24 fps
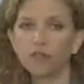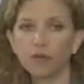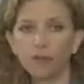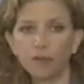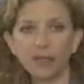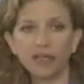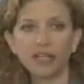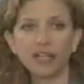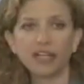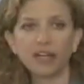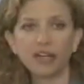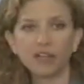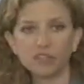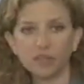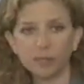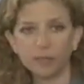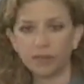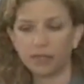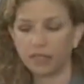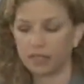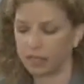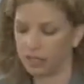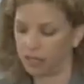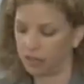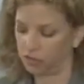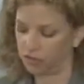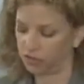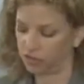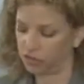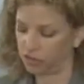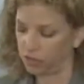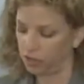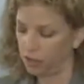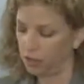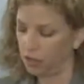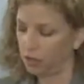for millionaires and
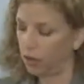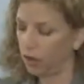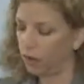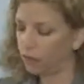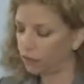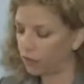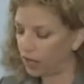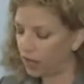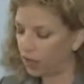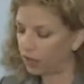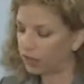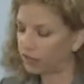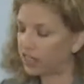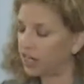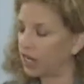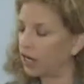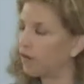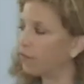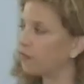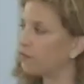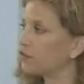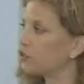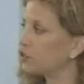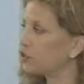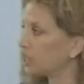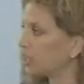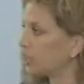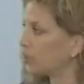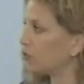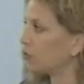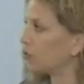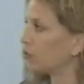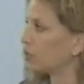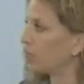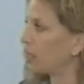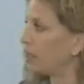billionaires over health care for
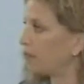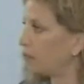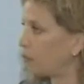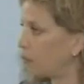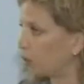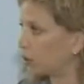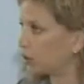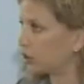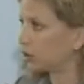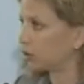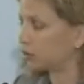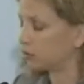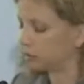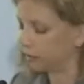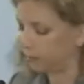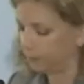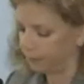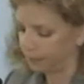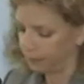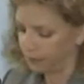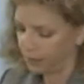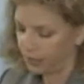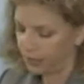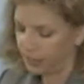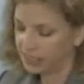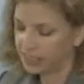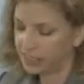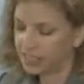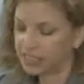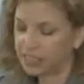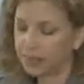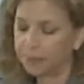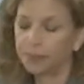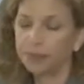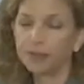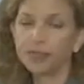seniors and poor children. It's
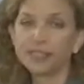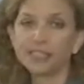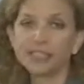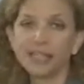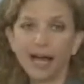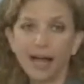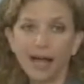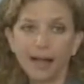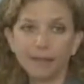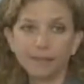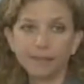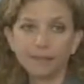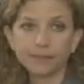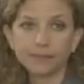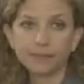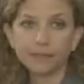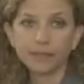as simple as that.